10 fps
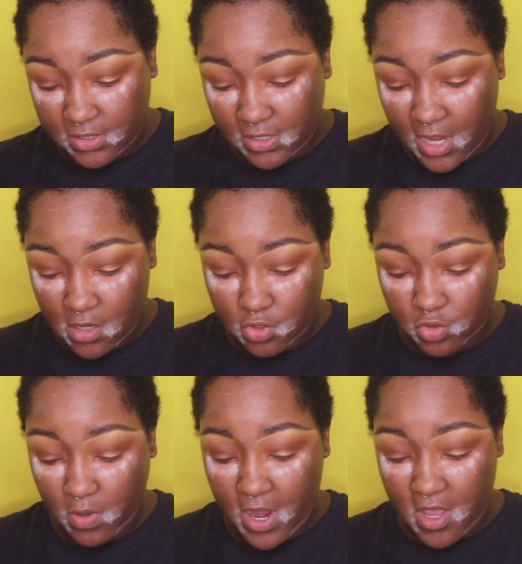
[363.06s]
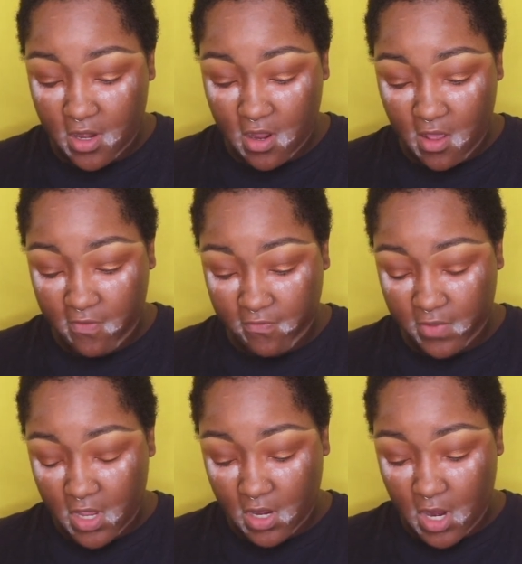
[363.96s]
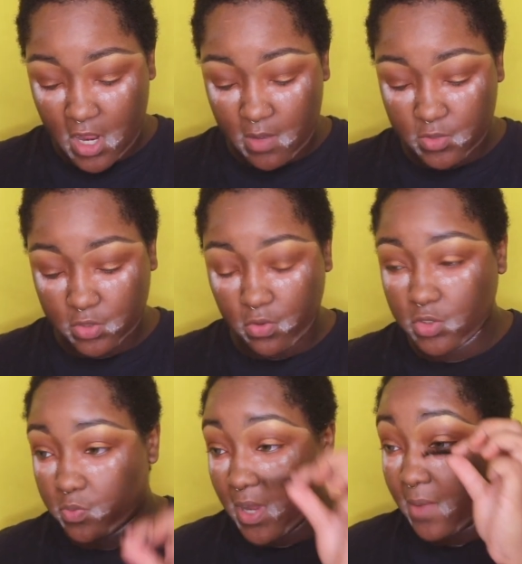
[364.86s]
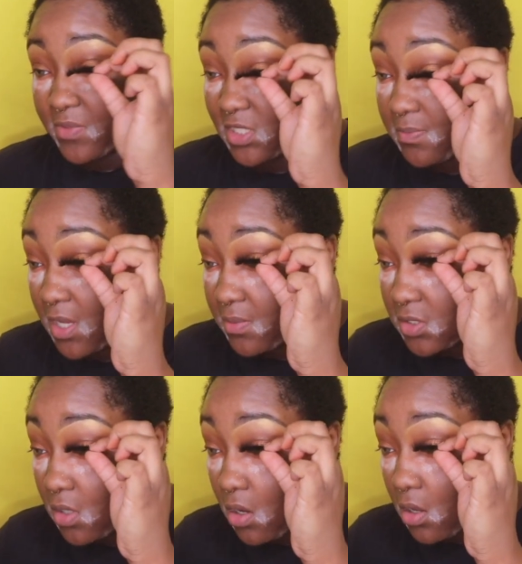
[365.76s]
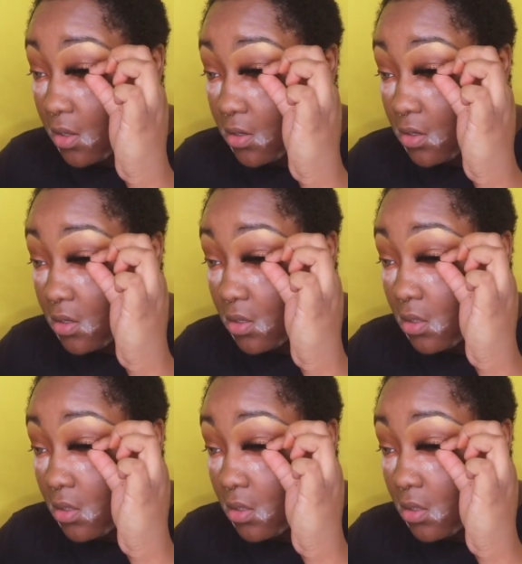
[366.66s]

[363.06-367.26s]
has gotten dry enough, and I am just going to pop these babies on.